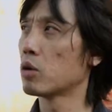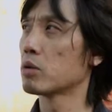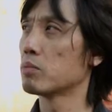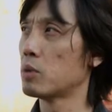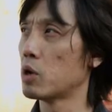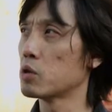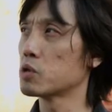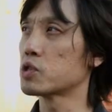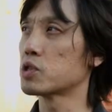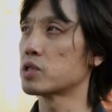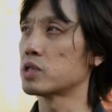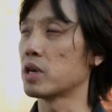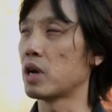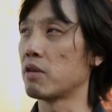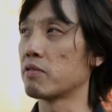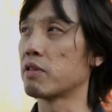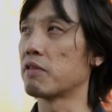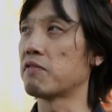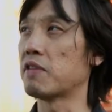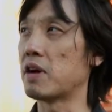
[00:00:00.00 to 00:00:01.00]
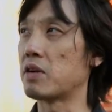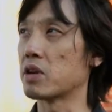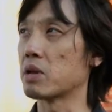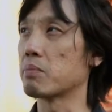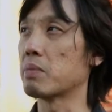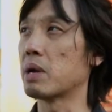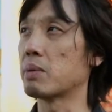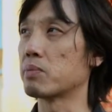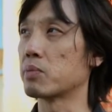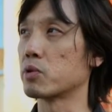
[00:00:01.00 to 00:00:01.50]
or most of the
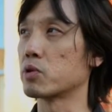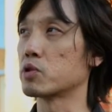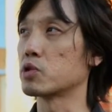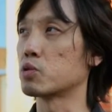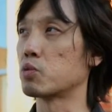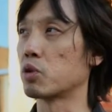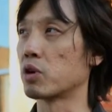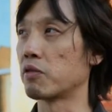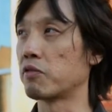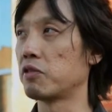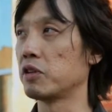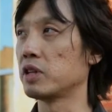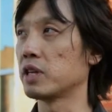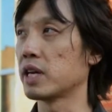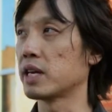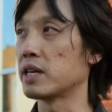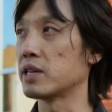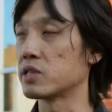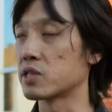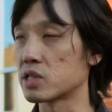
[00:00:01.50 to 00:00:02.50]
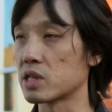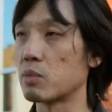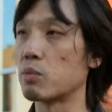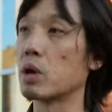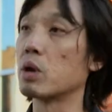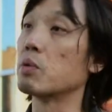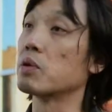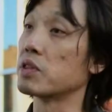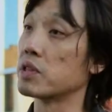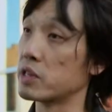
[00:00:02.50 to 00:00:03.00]
founding members were affiliated in some
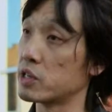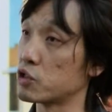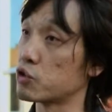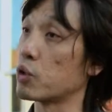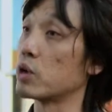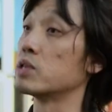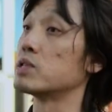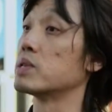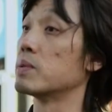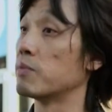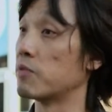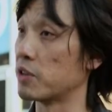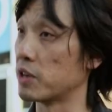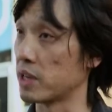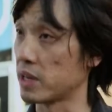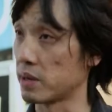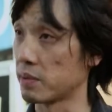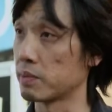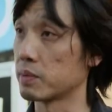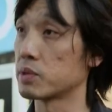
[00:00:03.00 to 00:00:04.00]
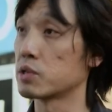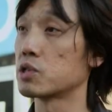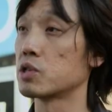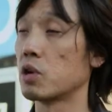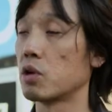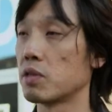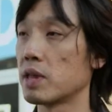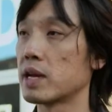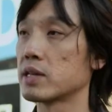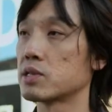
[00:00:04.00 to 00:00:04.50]
way with the Detroit Symphony.
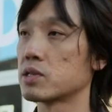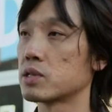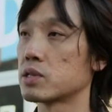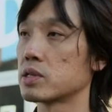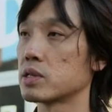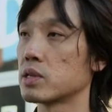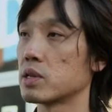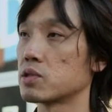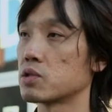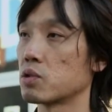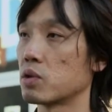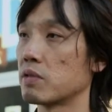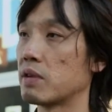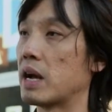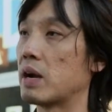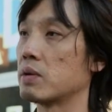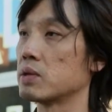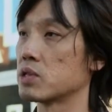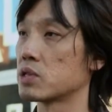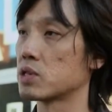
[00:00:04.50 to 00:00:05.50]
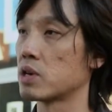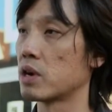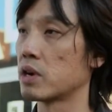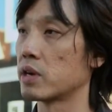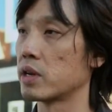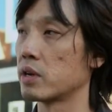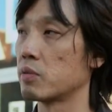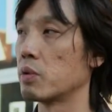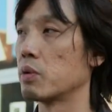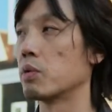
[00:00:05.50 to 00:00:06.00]
So that's sort of how it
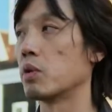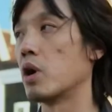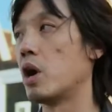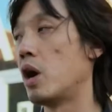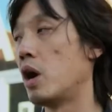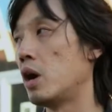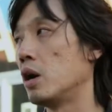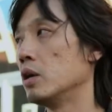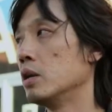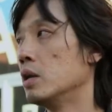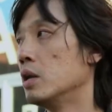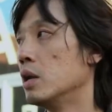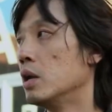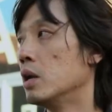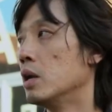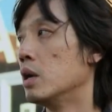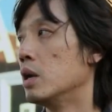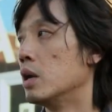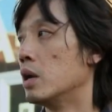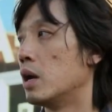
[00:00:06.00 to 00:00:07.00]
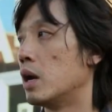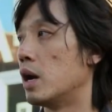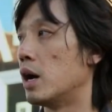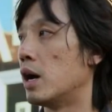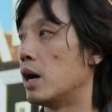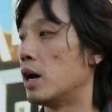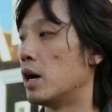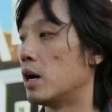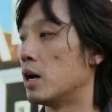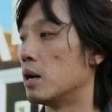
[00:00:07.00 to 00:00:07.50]
started. We were all
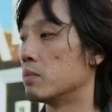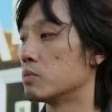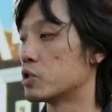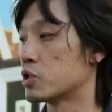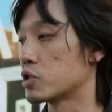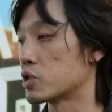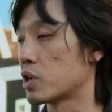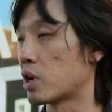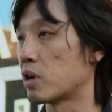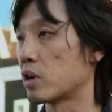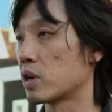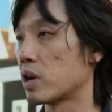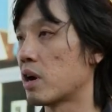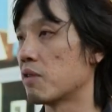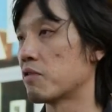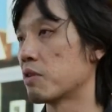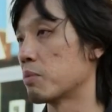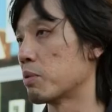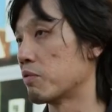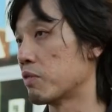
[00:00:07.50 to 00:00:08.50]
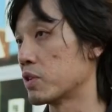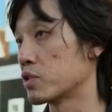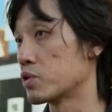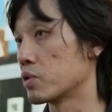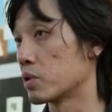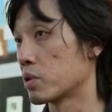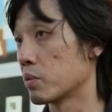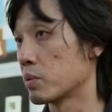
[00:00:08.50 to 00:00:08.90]
um, just starting off our professional